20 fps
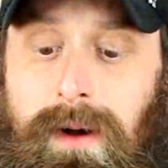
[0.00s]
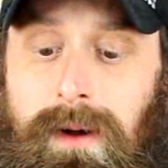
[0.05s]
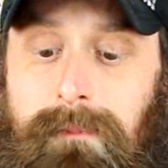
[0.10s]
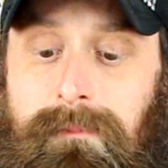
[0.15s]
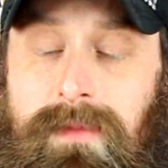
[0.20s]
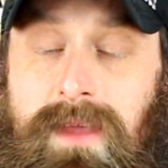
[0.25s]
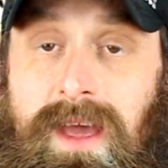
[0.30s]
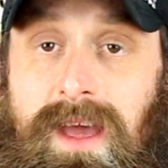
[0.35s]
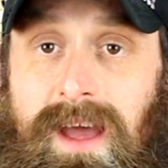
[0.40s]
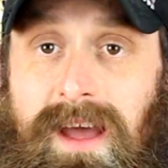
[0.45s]

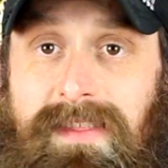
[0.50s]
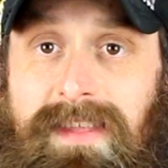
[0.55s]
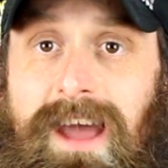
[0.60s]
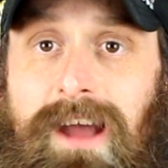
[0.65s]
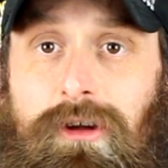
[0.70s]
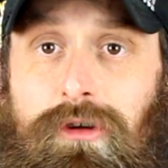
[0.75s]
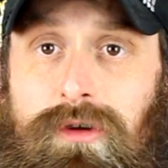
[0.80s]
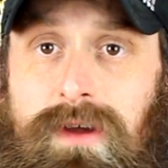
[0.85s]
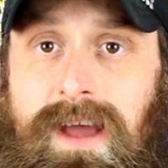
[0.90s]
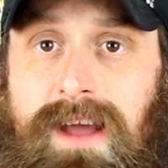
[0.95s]
pump, and
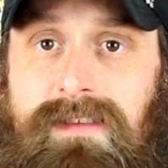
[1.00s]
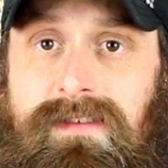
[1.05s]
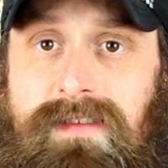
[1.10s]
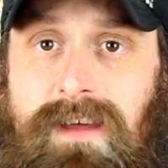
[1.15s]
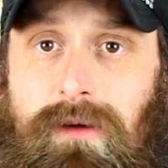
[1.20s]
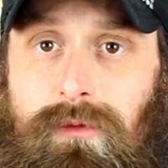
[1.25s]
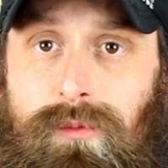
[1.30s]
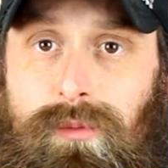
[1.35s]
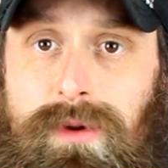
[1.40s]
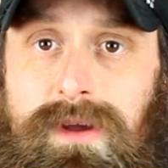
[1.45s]
that creates
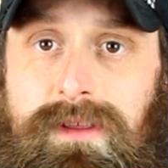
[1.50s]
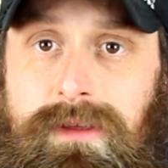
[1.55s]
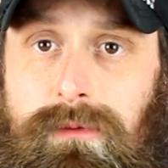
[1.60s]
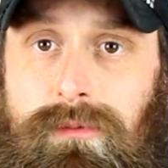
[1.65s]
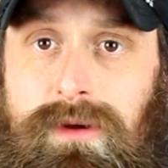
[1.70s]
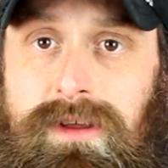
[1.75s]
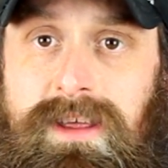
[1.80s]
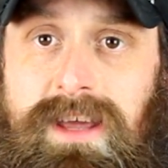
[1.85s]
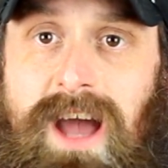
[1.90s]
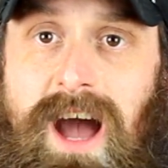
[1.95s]
that really,
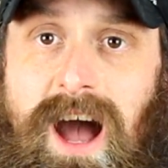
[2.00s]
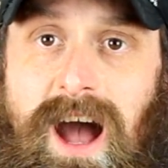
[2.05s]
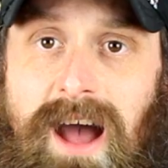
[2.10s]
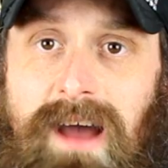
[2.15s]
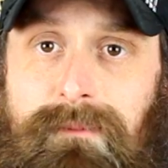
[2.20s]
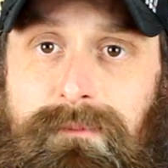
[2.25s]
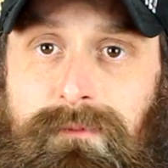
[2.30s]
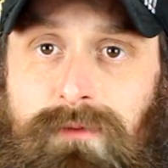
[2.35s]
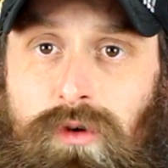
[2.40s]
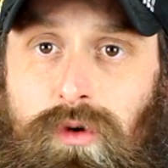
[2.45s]
really
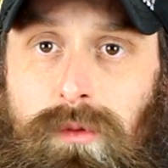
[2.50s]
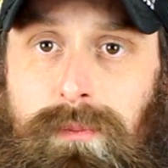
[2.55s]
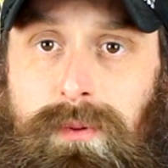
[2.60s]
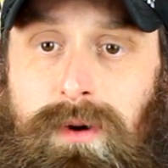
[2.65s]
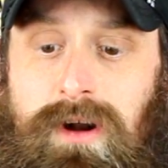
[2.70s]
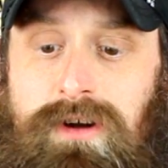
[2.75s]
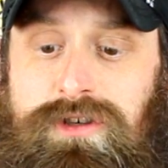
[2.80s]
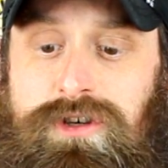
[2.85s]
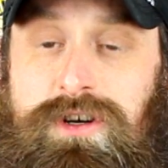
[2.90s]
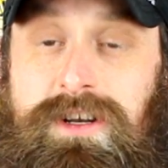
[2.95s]
high fuel
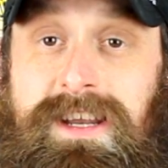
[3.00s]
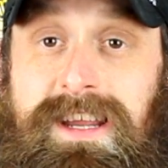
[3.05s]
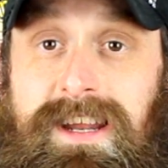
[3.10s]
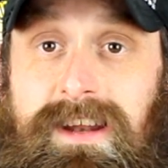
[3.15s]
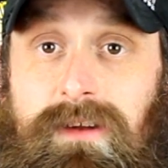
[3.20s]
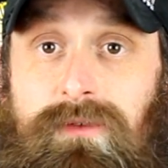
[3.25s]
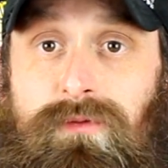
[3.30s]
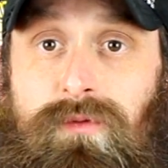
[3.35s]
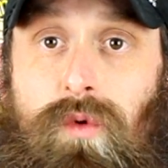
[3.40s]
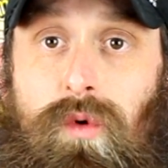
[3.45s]
pressure
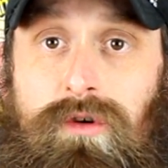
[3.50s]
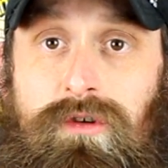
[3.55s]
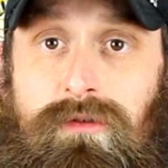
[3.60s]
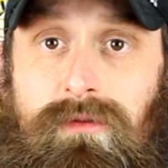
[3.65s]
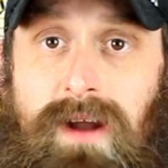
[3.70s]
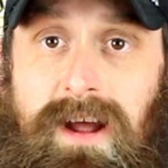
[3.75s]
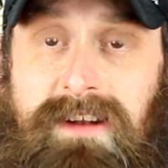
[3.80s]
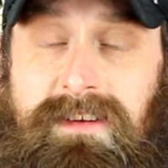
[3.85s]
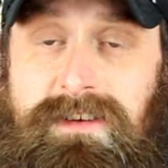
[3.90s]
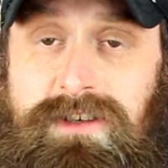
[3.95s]
needed for
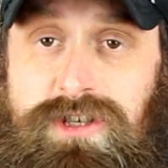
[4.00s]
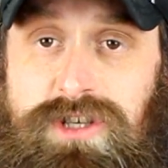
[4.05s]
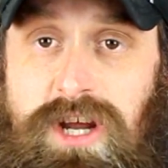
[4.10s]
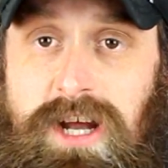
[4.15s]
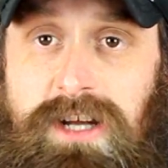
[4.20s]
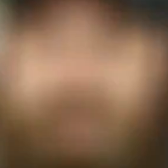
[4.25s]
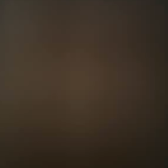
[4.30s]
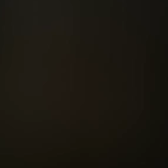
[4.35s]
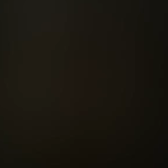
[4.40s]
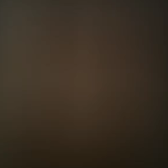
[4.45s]
direct
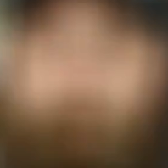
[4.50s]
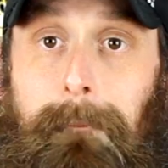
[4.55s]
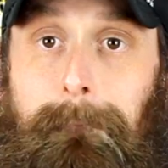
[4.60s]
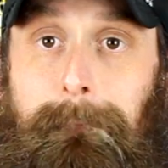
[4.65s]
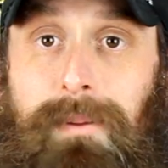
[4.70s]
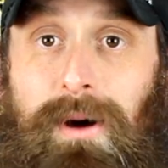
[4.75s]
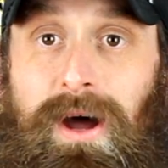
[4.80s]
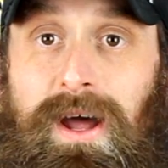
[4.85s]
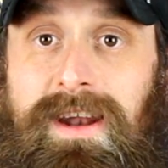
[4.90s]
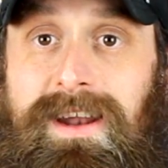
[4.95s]
injection.
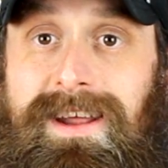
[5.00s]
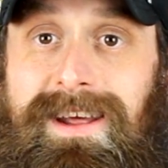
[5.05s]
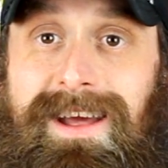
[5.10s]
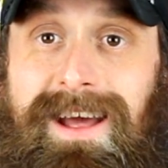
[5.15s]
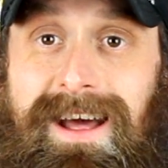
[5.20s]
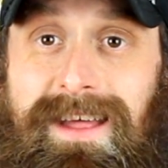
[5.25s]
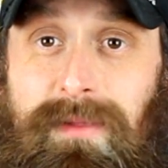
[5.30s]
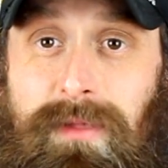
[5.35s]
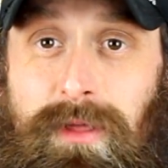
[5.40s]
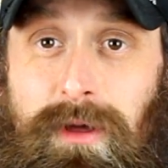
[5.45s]
But
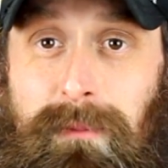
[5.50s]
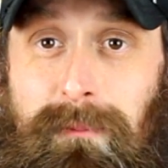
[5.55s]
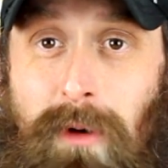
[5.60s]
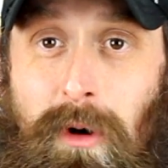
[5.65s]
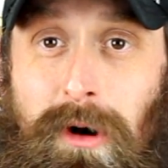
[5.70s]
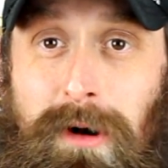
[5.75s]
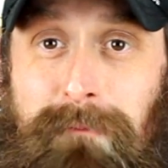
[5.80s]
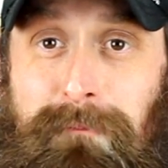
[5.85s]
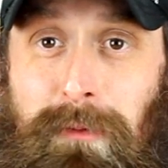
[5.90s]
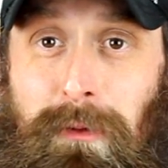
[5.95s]
the
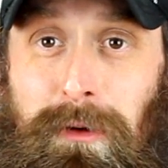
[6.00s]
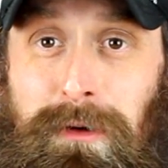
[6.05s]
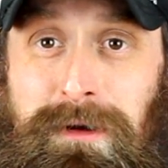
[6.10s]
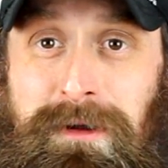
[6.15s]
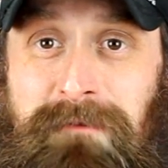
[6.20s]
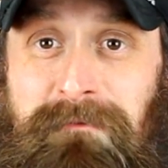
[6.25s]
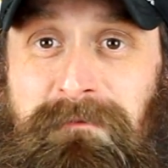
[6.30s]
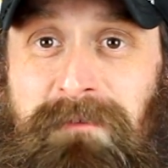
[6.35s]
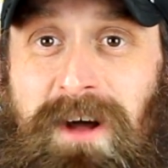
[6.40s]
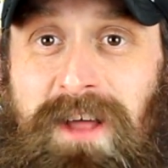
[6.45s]
more
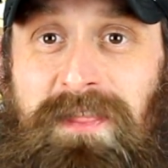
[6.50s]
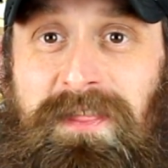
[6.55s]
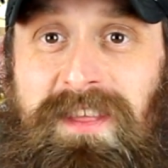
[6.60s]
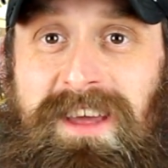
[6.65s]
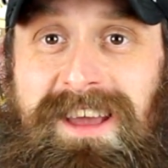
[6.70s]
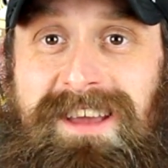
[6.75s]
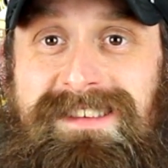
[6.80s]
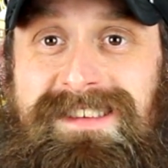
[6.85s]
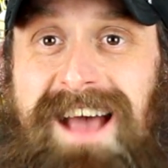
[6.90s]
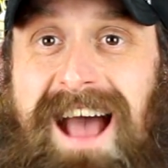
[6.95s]
important and fun
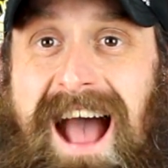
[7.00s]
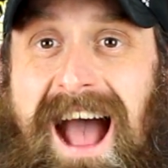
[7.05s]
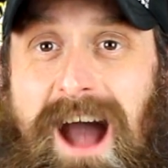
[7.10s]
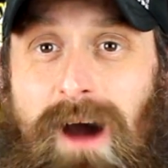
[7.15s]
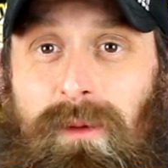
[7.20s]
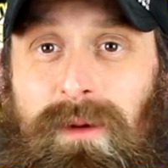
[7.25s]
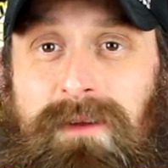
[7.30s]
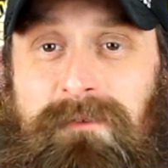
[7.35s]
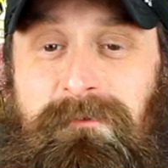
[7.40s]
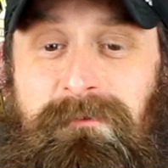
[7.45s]
thing is
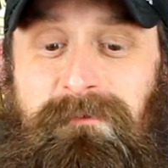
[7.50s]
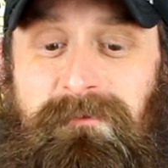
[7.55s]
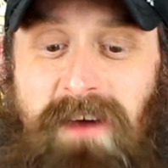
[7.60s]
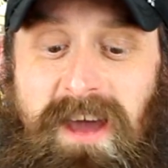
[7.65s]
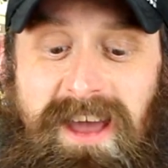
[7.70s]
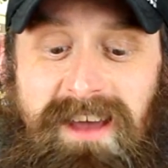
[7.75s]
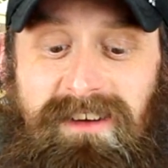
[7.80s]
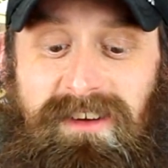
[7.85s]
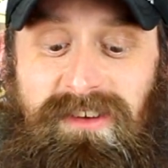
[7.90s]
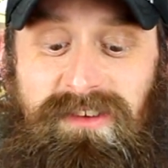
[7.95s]
how it
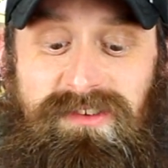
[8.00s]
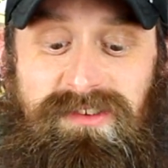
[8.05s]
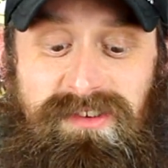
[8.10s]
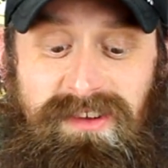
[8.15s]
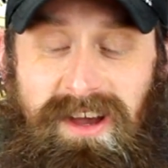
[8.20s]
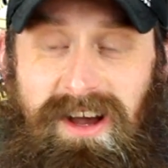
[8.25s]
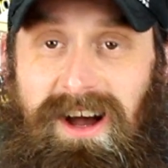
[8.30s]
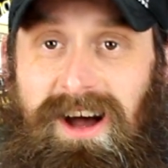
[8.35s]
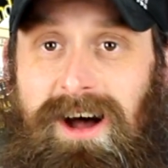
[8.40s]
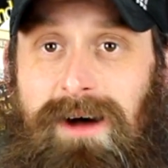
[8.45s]

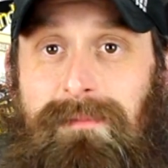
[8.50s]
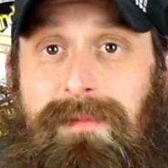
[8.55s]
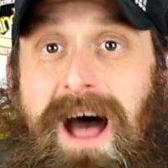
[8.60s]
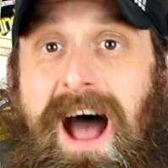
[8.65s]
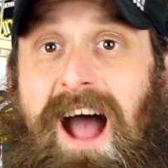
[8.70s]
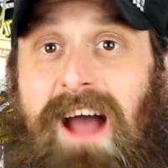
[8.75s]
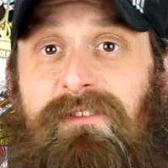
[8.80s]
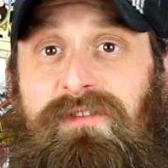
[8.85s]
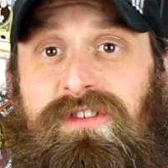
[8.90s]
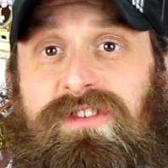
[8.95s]
fails.
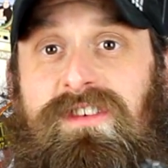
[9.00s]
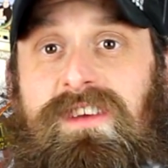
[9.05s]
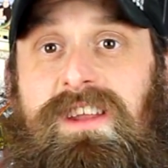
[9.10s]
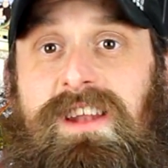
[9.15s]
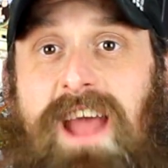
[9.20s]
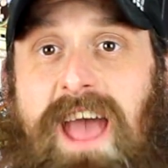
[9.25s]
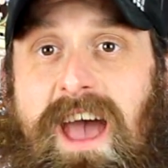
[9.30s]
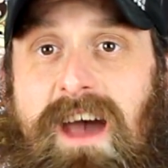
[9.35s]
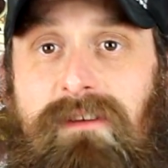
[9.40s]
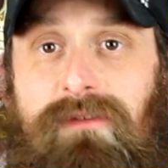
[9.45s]
I've
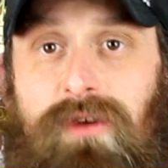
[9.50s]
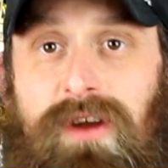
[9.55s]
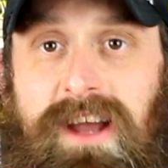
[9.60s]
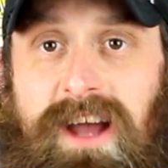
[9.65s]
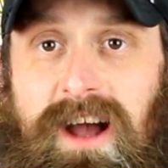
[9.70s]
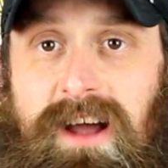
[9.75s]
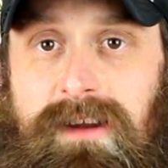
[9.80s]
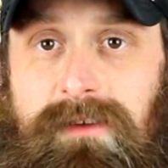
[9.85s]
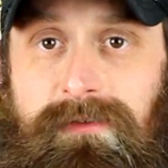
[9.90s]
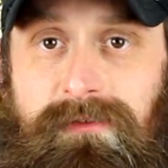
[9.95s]
seen every
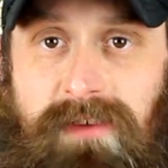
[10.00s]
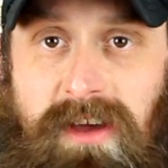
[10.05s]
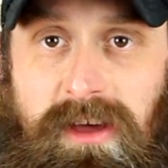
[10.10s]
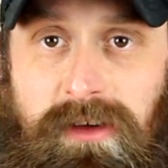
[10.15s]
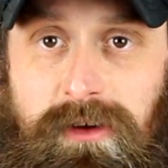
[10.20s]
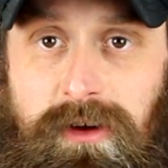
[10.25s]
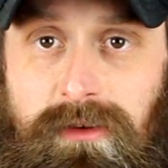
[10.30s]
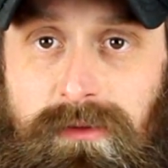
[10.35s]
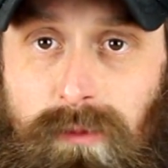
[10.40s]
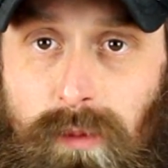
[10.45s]
kind of
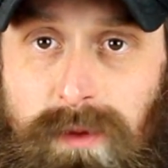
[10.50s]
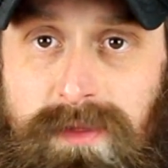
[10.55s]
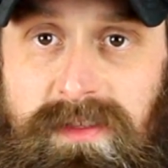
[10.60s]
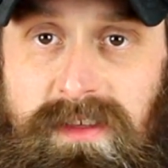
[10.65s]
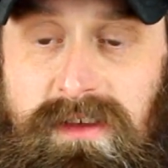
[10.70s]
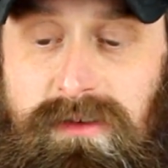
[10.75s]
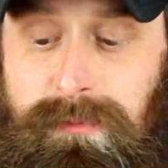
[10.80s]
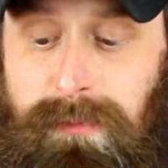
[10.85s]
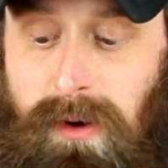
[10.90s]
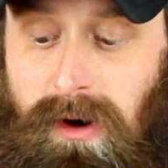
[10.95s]
failure with
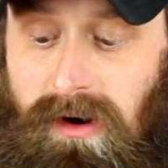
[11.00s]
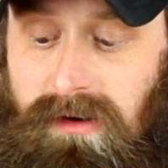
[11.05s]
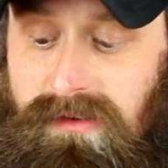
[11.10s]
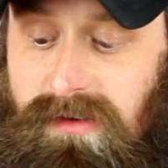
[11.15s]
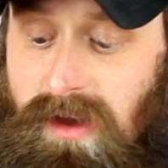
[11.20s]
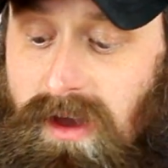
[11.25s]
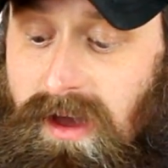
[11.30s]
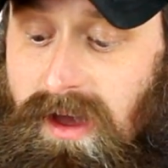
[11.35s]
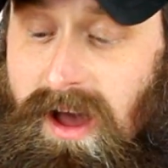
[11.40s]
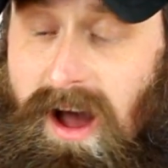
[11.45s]
these
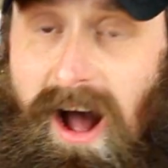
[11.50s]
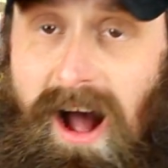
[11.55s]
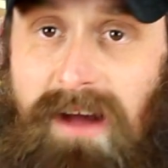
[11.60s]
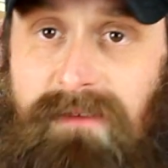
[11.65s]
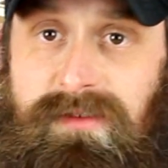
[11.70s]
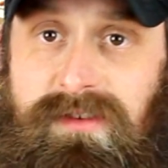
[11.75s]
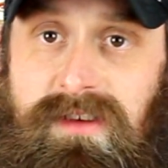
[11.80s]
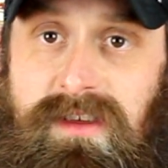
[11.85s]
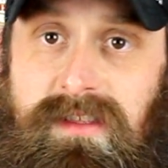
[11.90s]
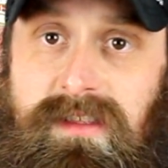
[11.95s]
parts.
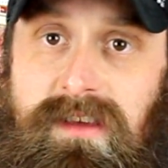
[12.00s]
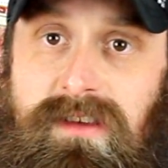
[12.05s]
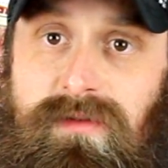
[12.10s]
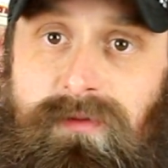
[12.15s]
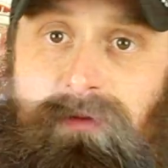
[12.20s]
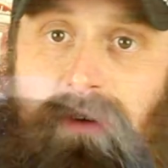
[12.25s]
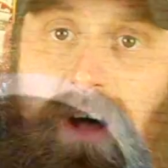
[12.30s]
I've seen these